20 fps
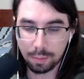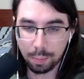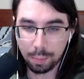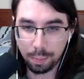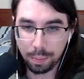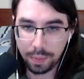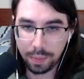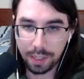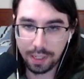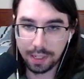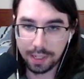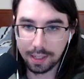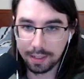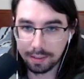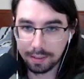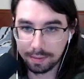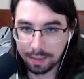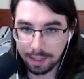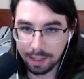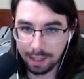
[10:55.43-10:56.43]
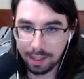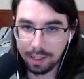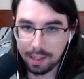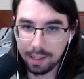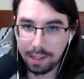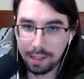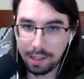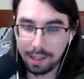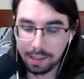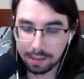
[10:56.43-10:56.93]
Bit of
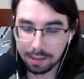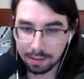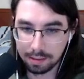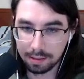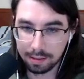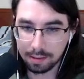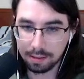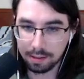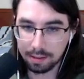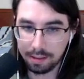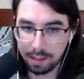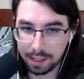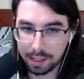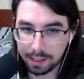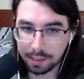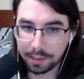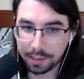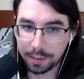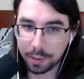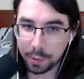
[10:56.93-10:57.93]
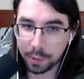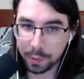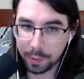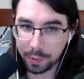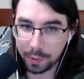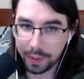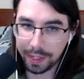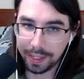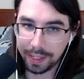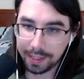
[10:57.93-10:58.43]
a not so
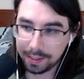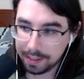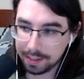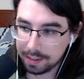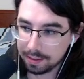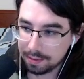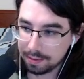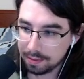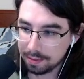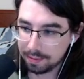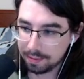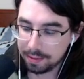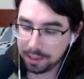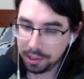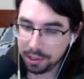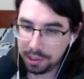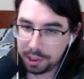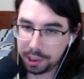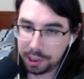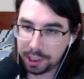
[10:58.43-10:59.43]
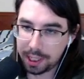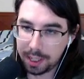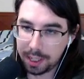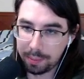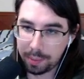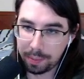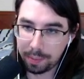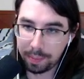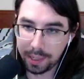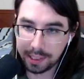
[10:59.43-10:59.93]
great first
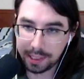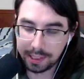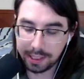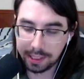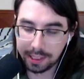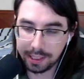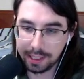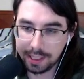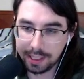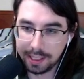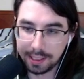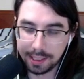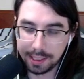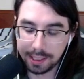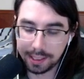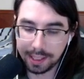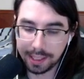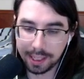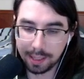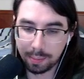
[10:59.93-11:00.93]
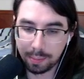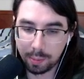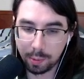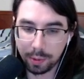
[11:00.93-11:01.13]
shop. Basically any shop where